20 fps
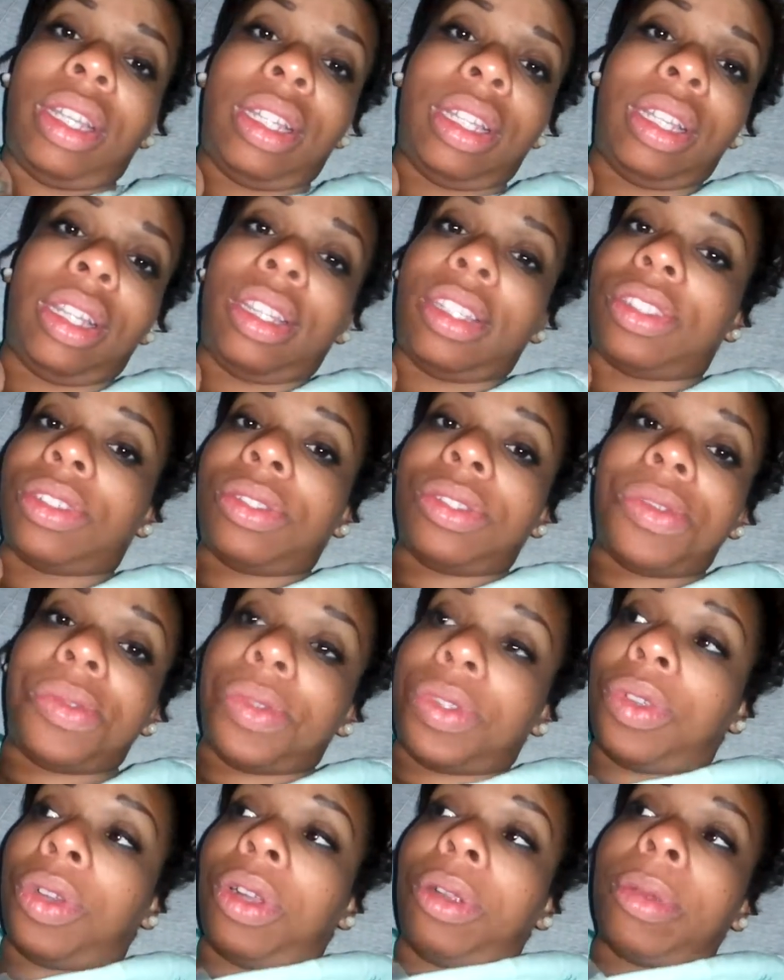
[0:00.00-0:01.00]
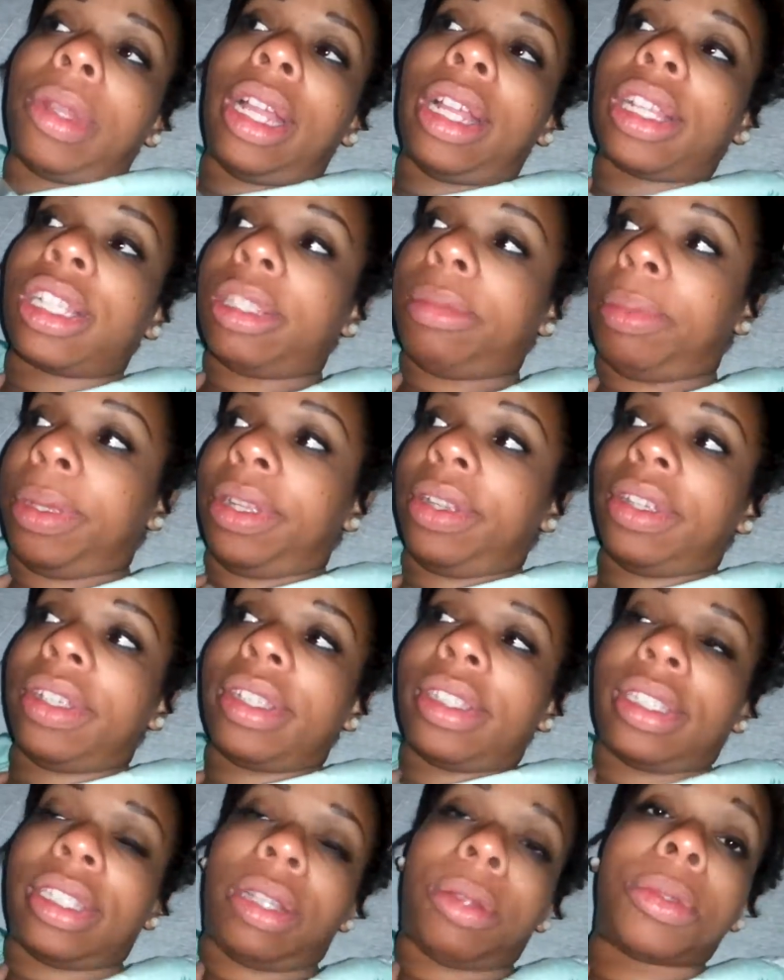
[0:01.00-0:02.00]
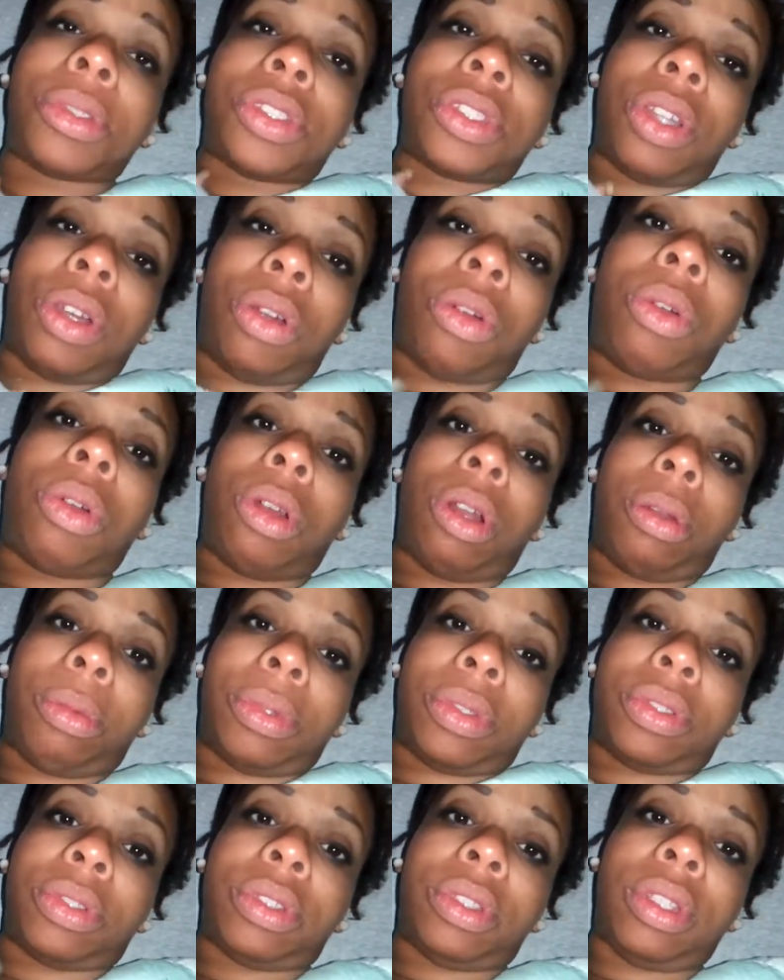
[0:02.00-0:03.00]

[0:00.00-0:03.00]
That experience. It was so horrible.